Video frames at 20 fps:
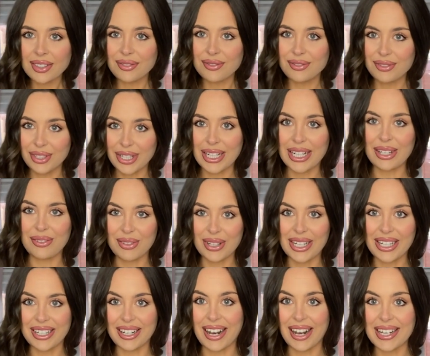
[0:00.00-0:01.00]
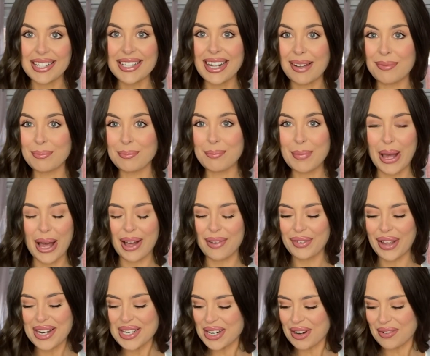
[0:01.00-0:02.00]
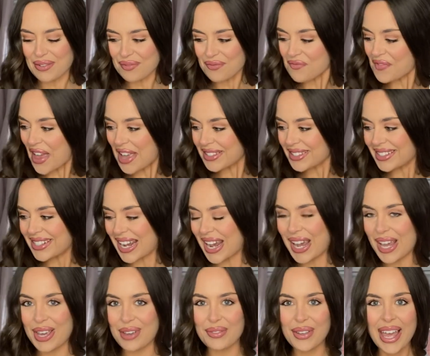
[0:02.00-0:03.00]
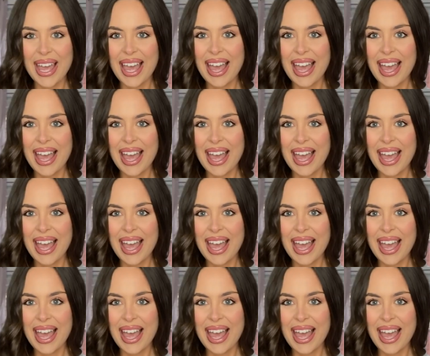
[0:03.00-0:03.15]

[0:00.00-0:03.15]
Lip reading: Really, really nice and perfect and festive